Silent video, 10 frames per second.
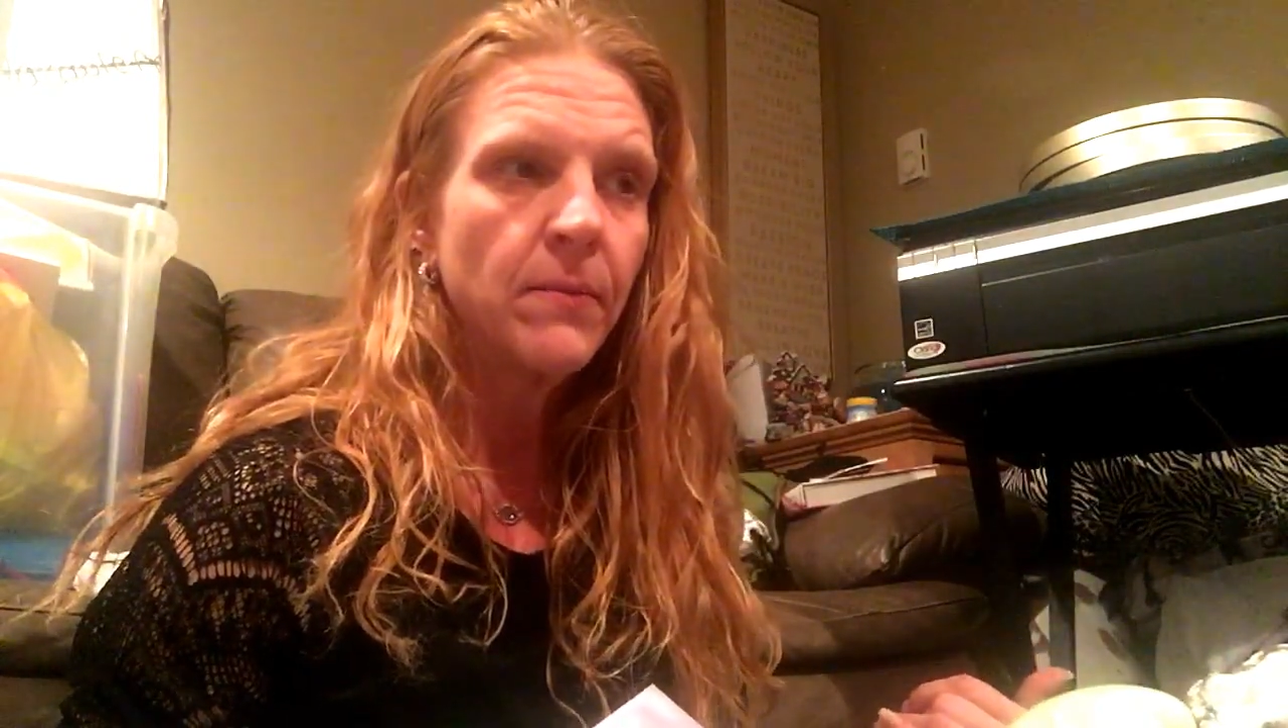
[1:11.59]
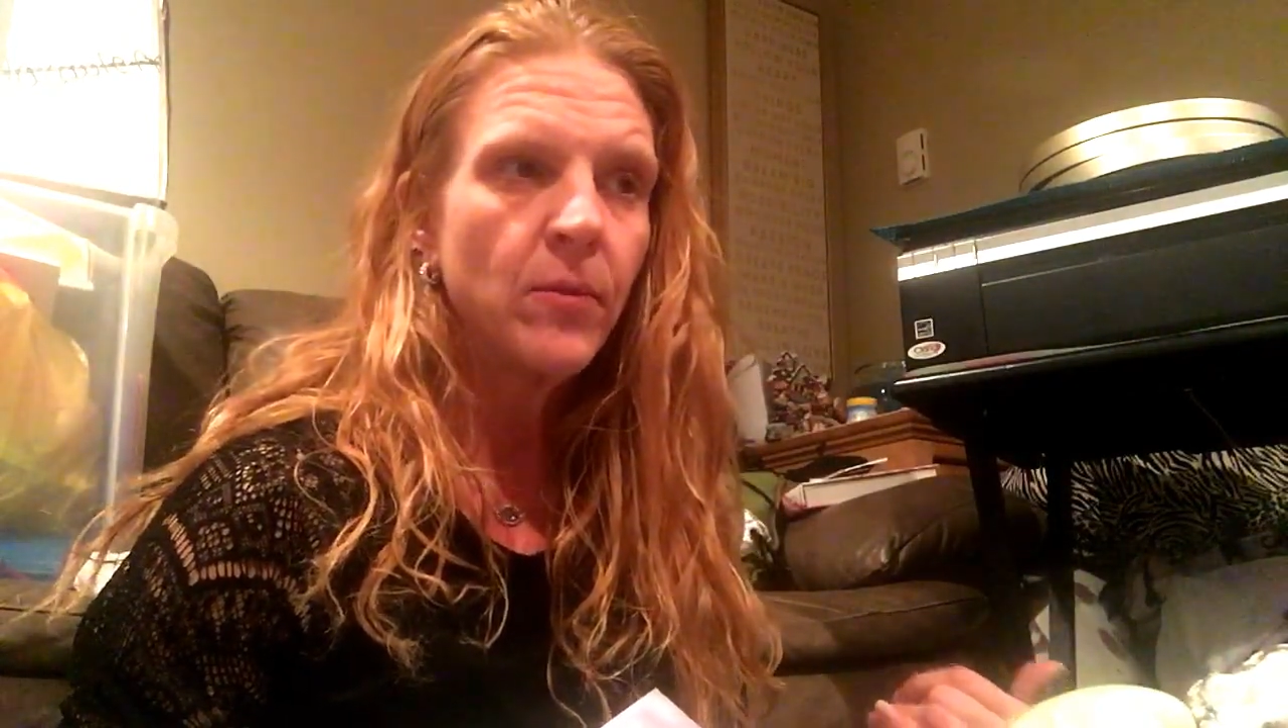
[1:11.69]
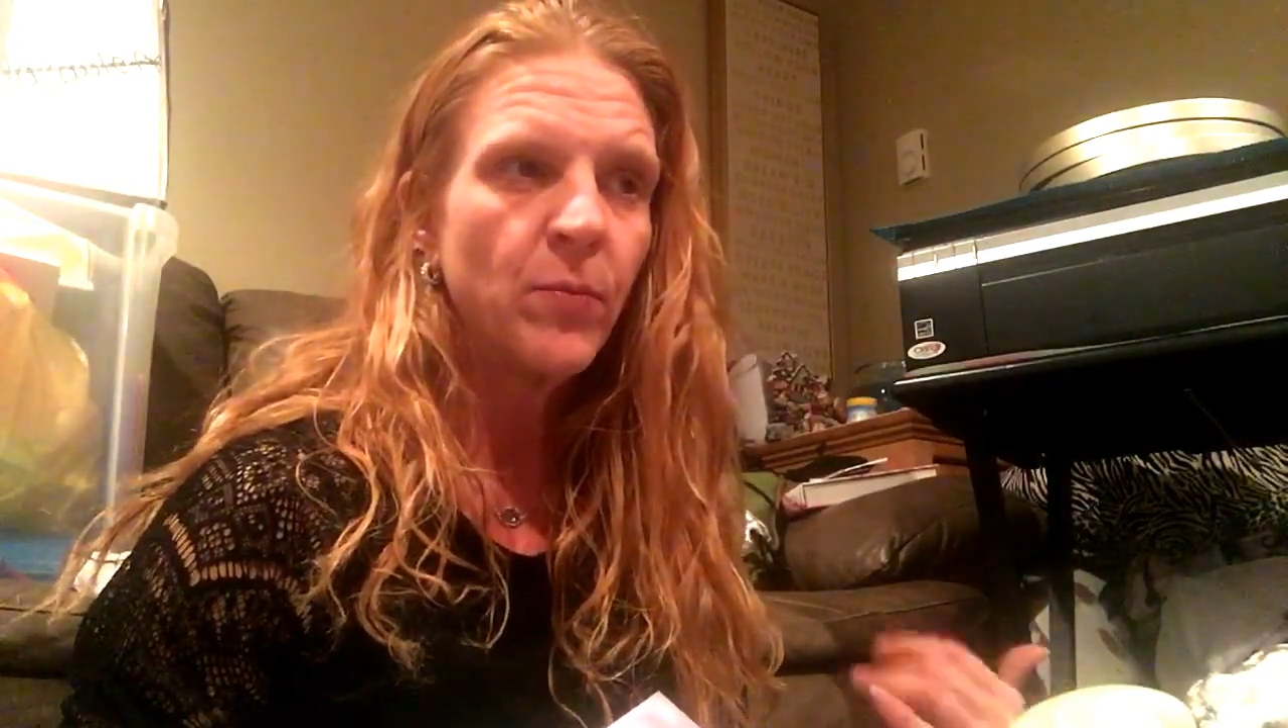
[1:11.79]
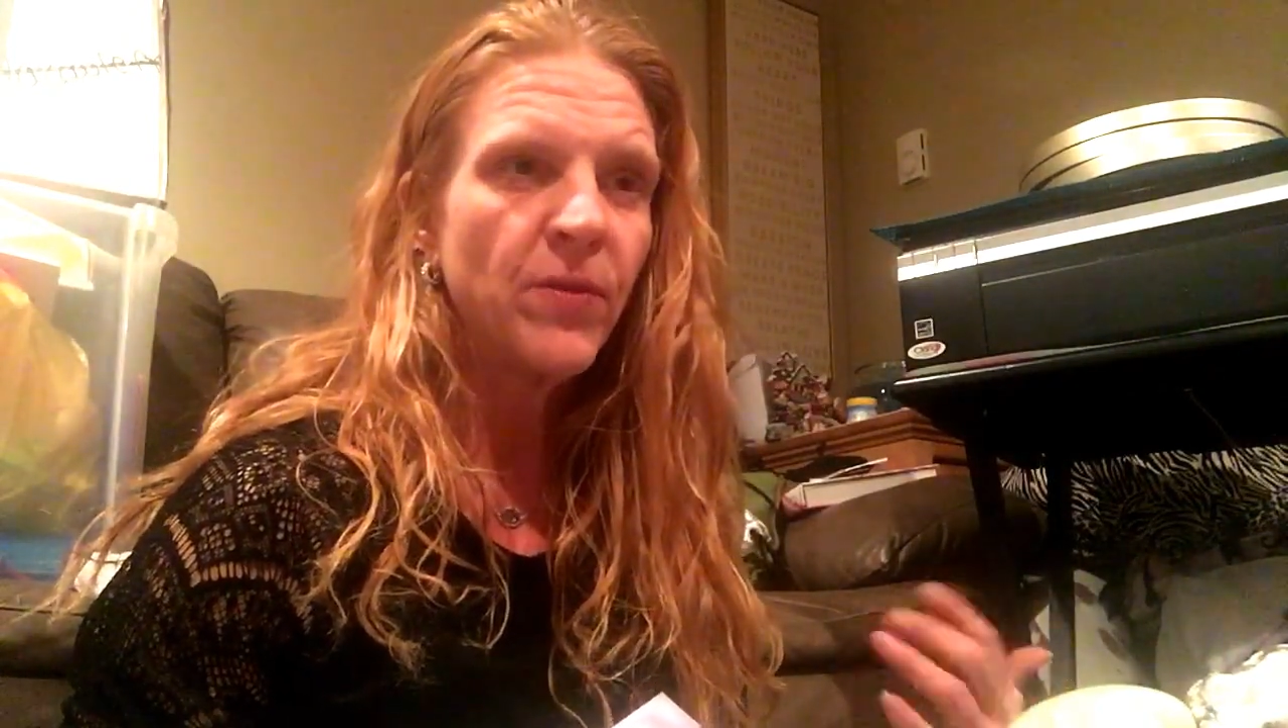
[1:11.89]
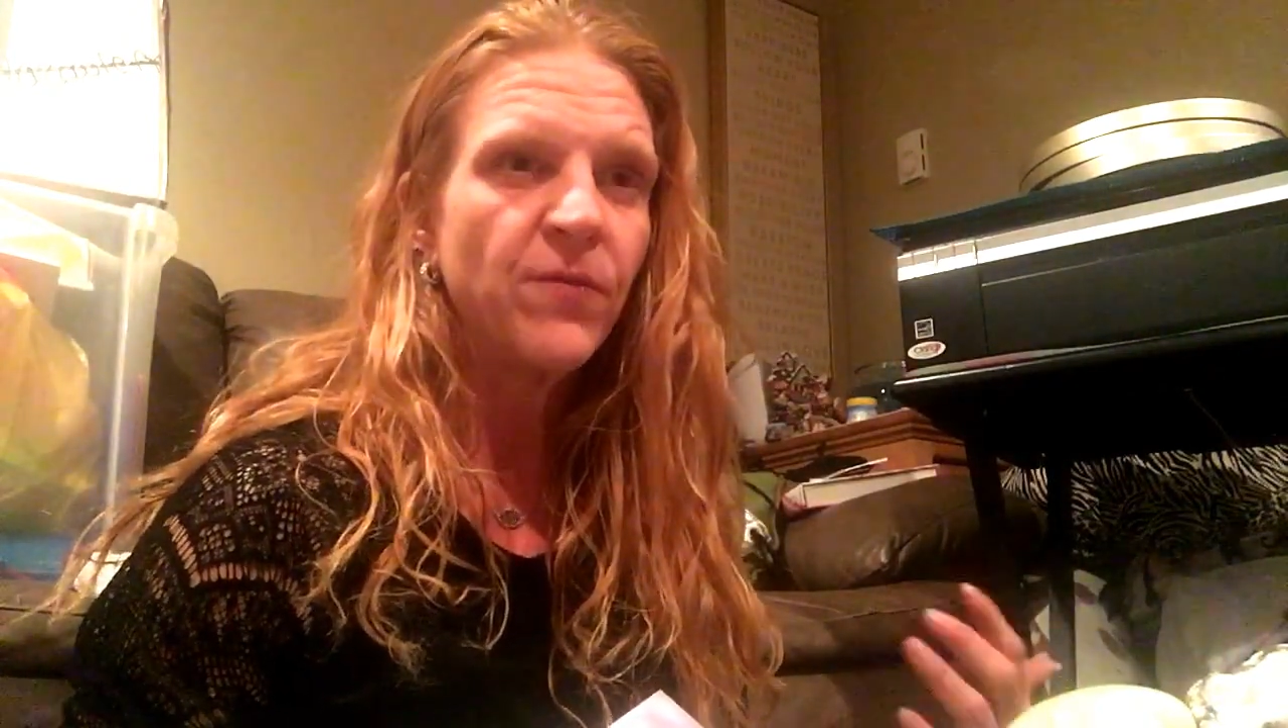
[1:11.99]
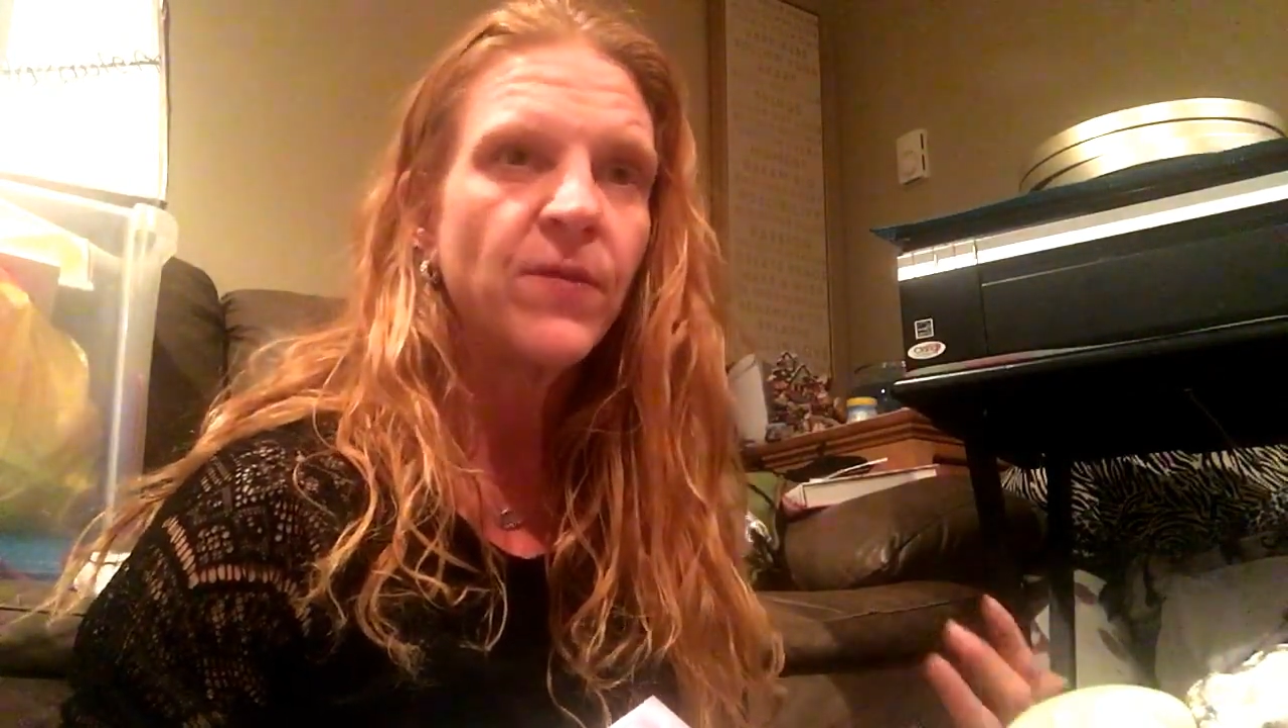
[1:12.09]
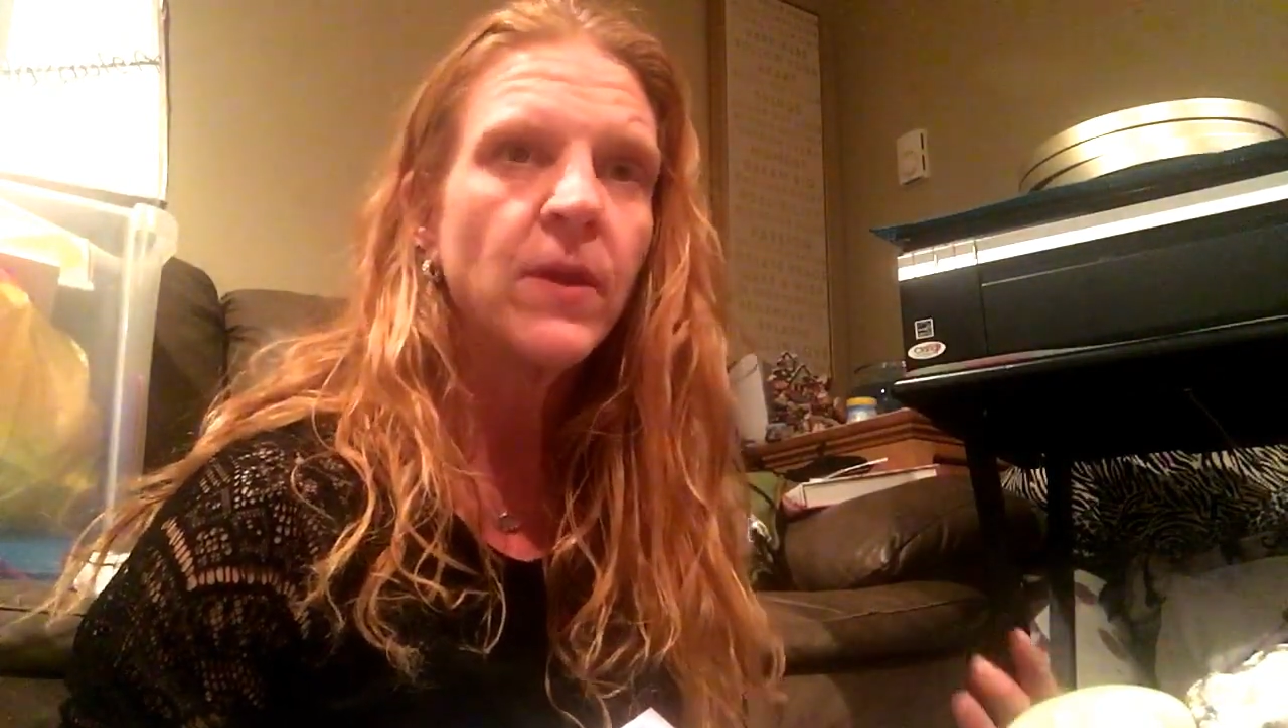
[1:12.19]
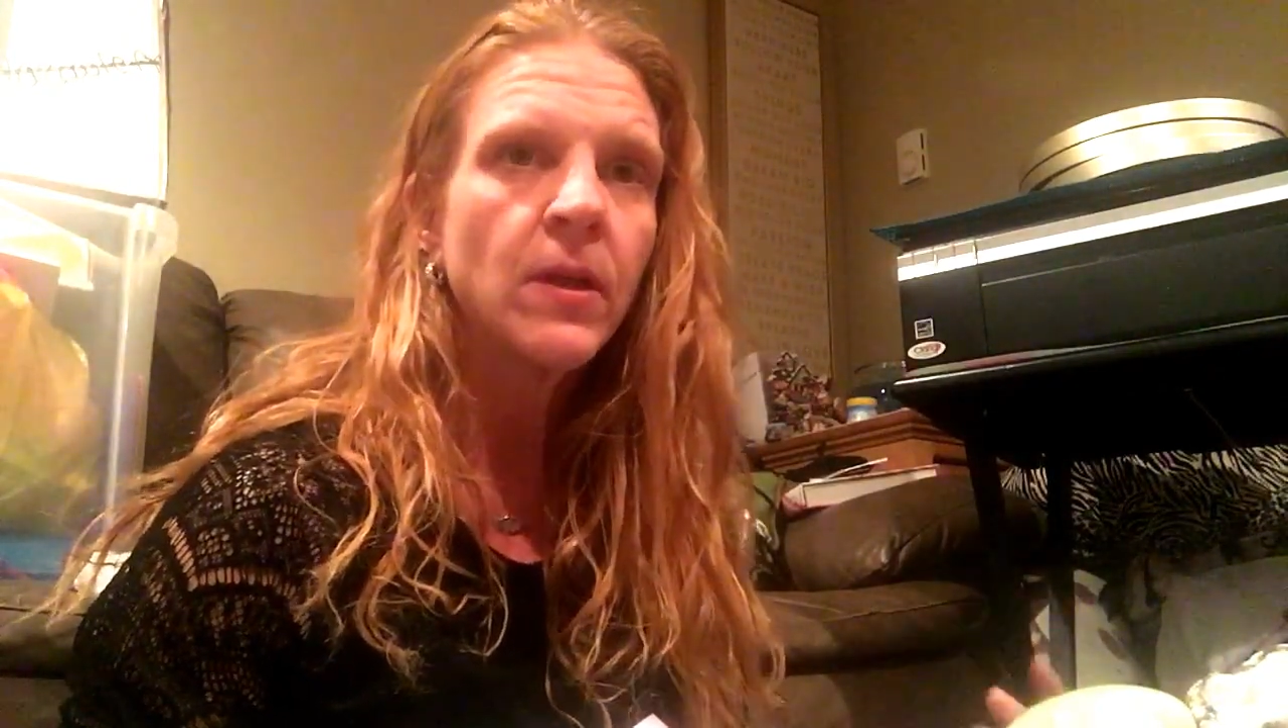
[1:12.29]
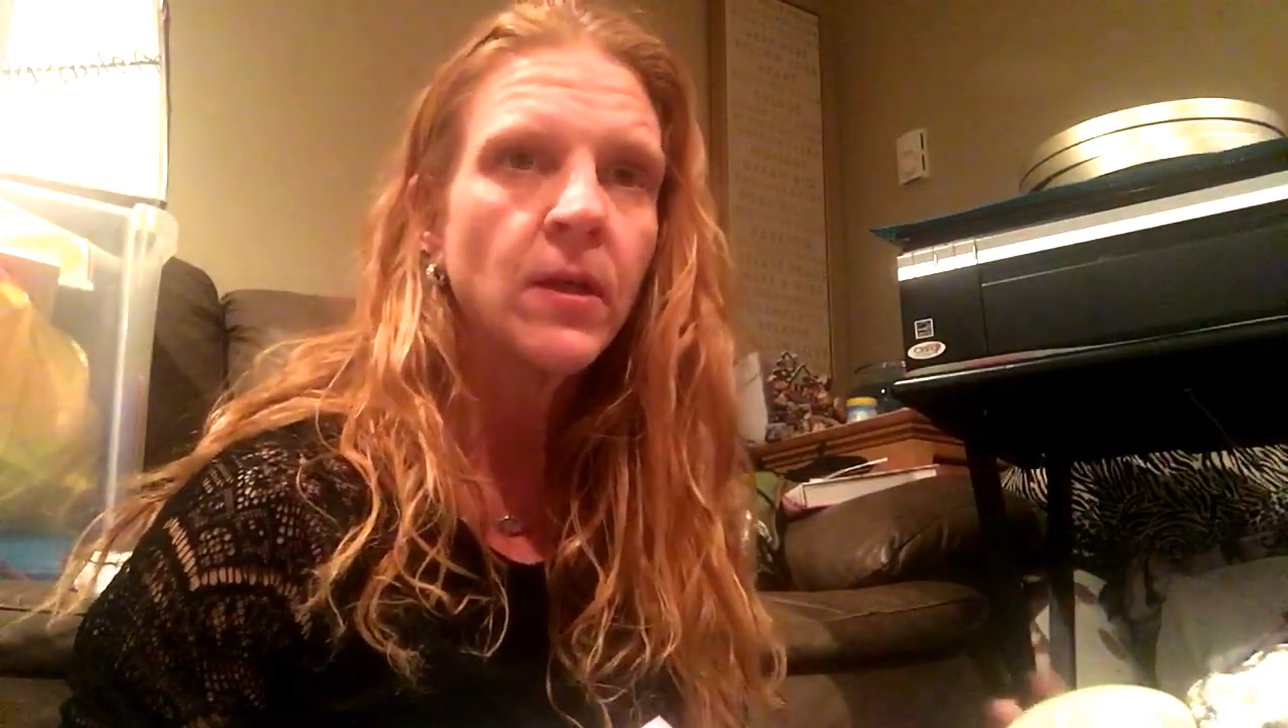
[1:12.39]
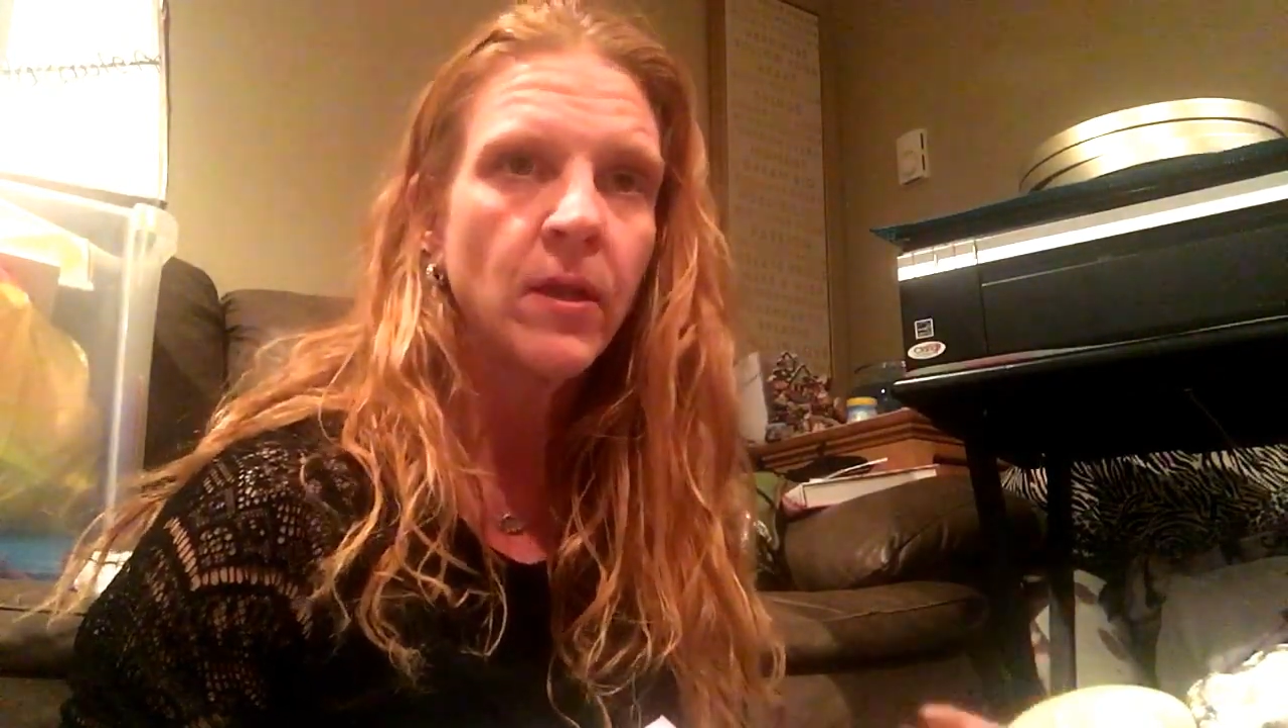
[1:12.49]
you'll be
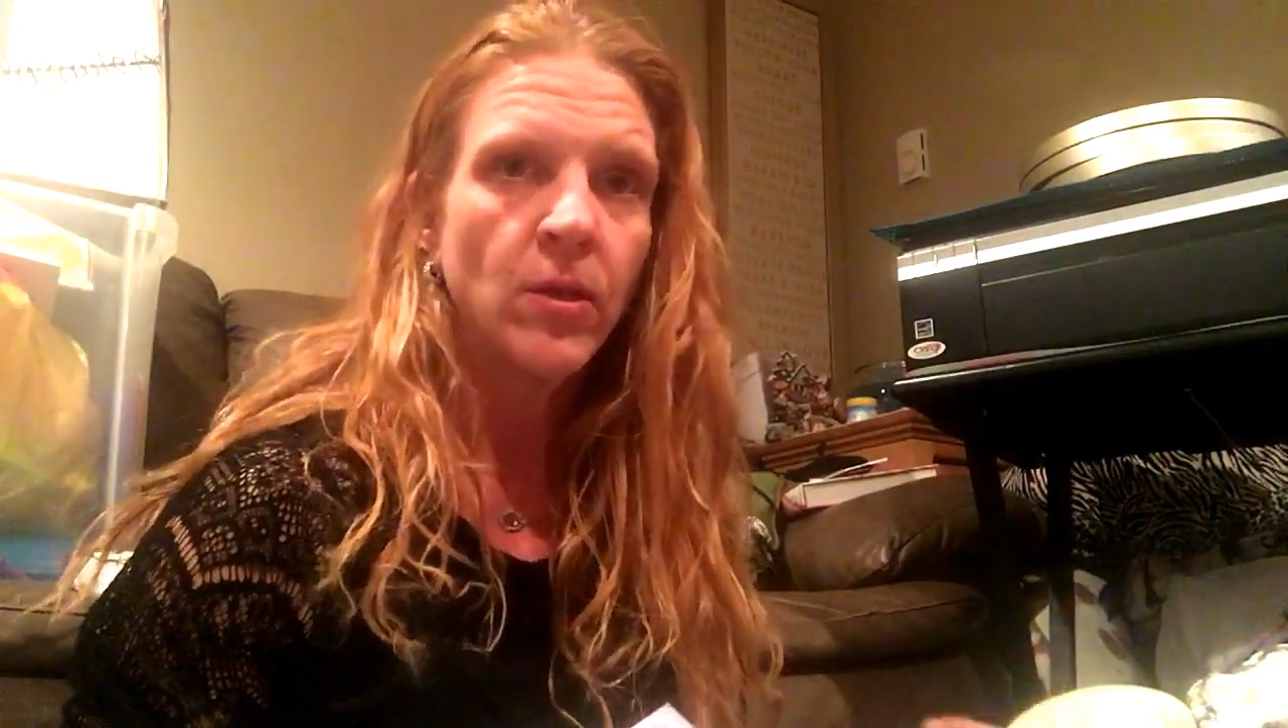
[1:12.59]
feeling